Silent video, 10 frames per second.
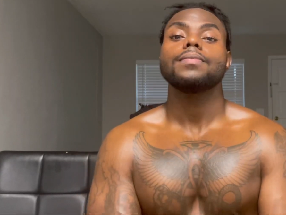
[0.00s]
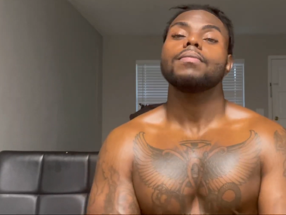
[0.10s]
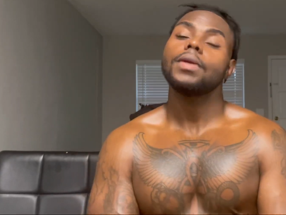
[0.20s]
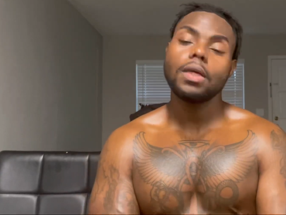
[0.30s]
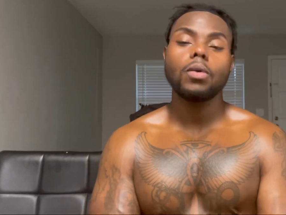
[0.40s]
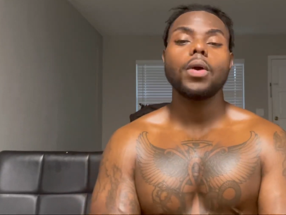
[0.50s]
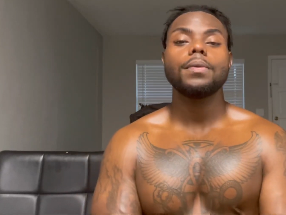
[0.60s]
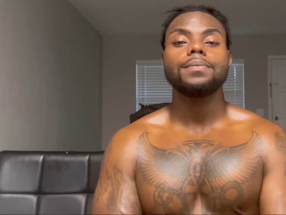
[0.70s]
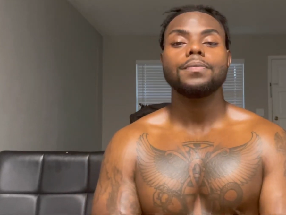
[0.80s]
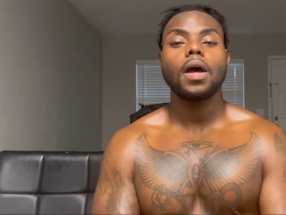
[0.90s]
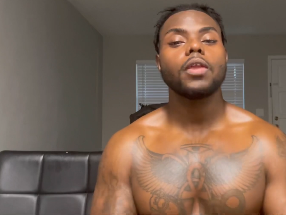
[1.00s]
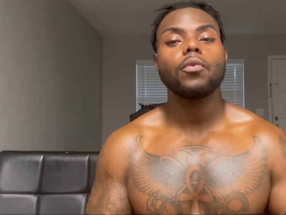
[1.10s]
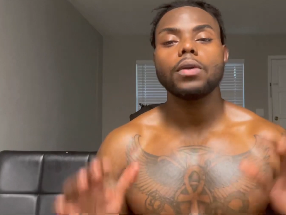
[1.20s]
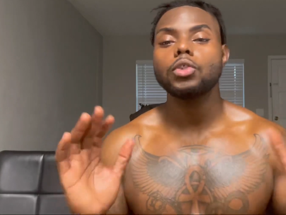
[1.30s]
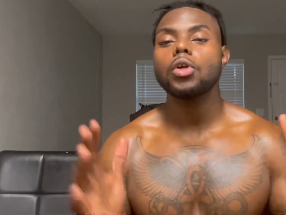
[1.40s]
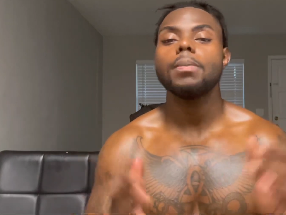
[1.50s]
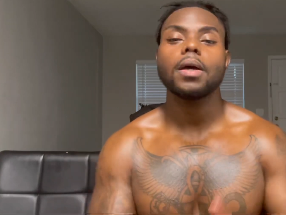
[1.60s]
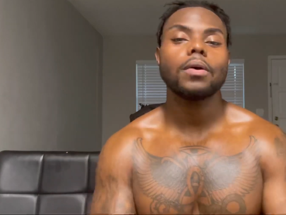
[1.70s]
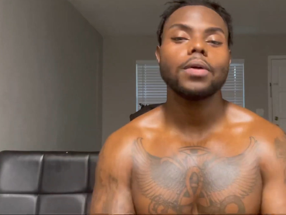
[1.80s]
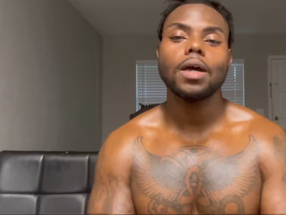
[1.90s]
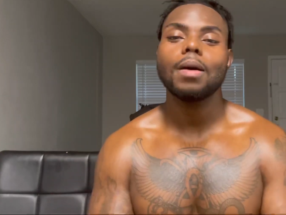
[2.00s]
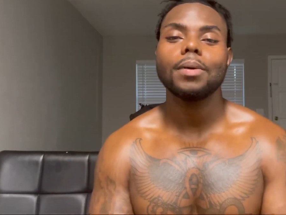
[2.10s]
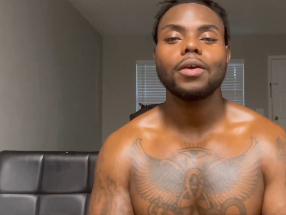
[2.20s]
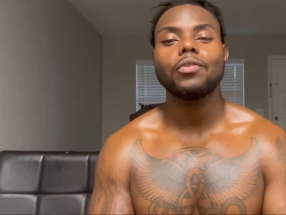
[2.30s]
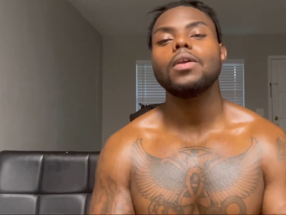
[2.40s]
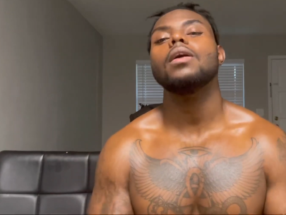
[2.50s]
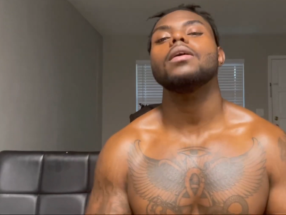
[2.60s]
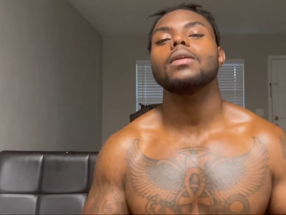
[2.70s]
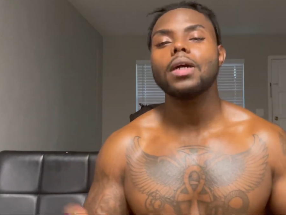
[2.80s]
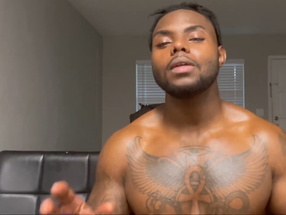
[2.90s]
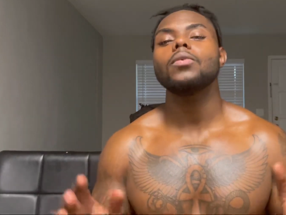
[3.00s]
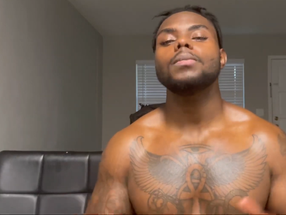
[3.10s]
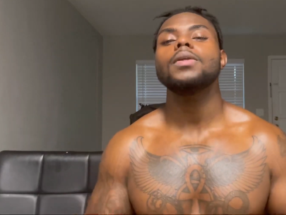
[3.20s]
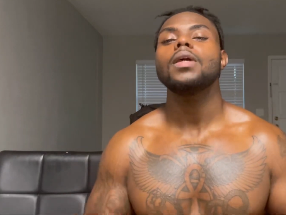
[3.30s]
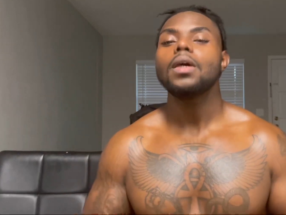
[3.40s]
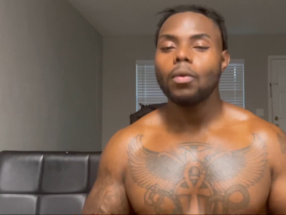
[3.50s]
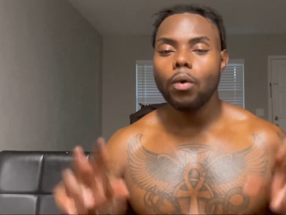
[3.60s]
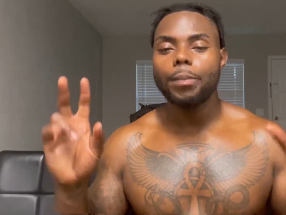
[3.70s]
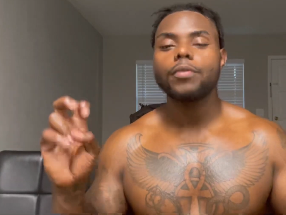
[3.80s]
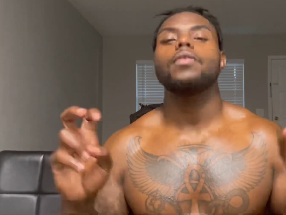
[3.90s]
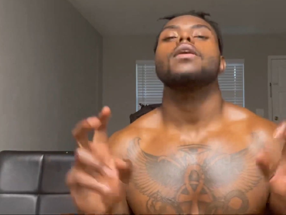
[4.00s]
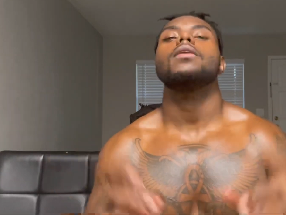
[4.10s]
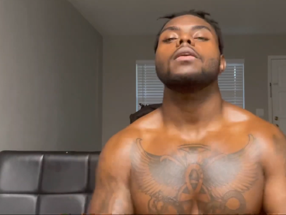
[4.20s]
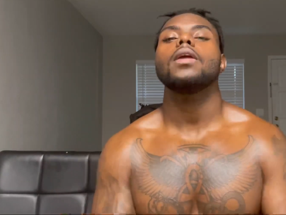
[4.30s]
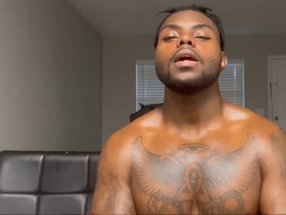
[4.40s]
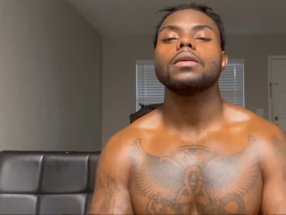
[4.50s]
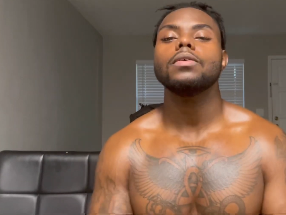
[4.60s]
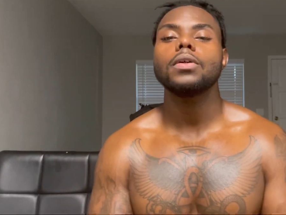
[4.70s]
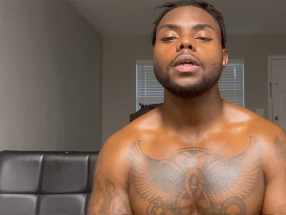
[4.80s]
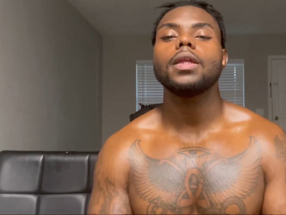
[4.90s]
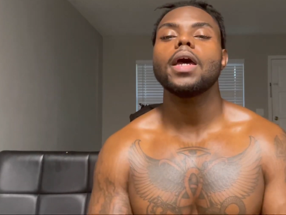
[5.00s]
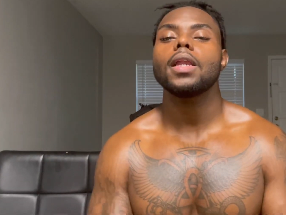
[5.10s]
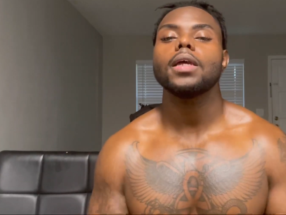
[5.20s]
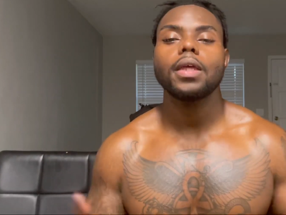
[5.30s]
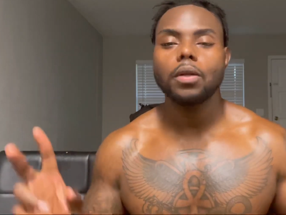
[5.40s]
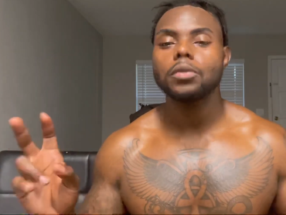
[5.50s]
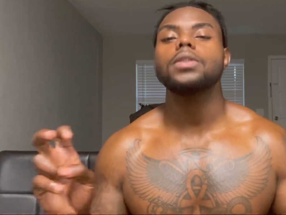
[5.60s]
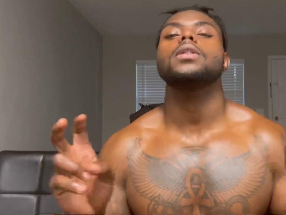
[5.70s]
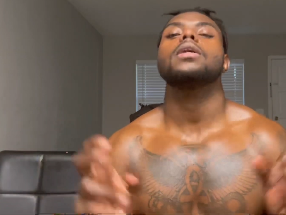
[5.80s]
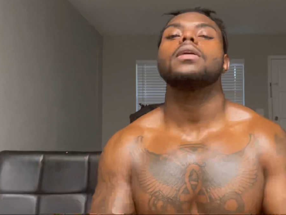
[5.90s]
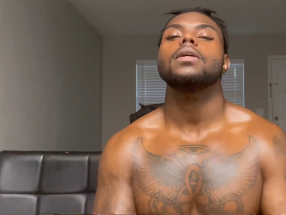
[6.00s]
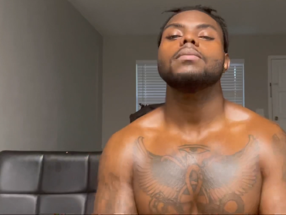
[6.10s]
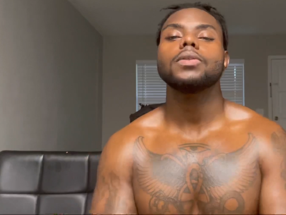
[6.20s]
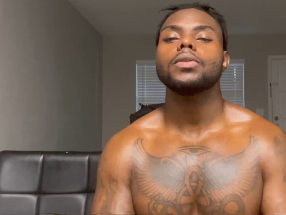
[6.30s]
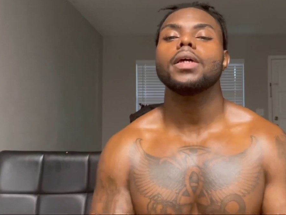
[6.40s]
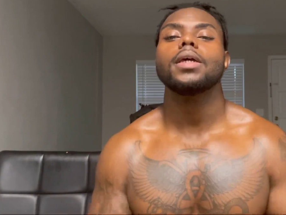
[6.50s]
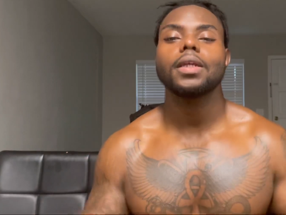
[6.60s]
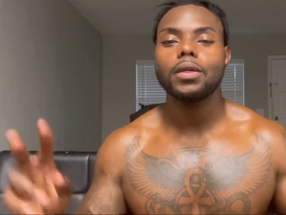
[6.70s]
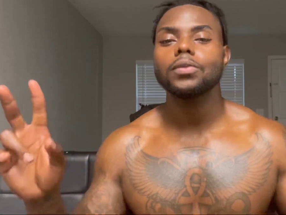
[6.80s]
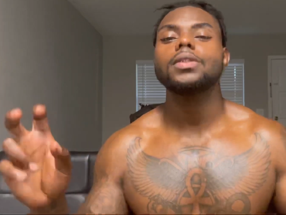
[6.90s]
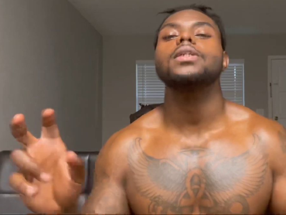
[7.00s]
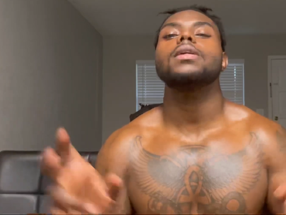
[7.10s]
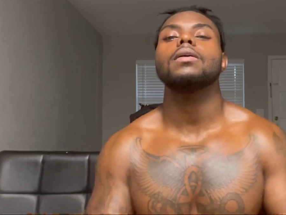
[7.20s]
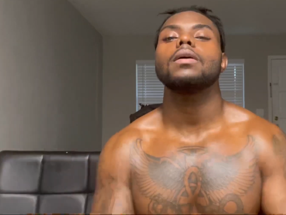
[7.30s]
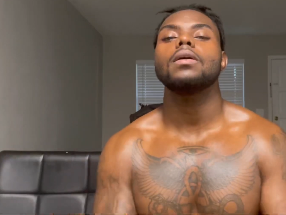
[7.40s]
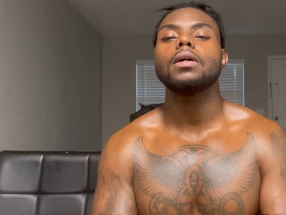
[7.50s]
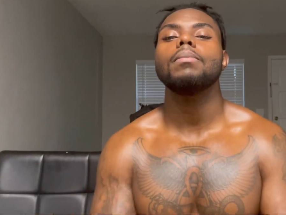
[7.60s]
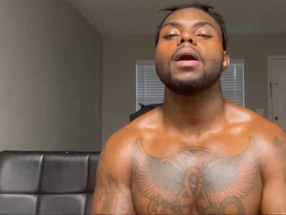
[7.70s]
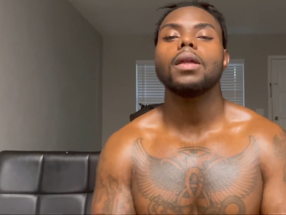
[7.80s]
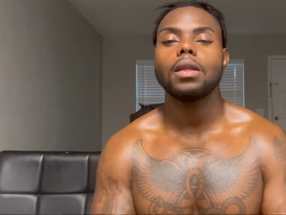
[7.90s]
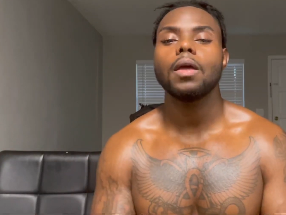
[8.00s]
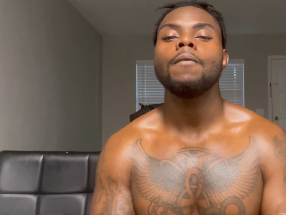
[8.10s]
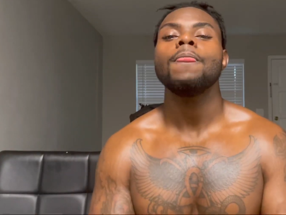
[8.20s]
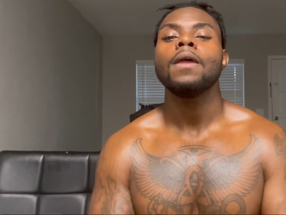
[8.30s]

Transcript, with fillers: But anyway, I just wanted to drop that on y'all because yeah, a lot of women will pretend to not look and act like they don't see all that muscle, that they don't see a, a good body that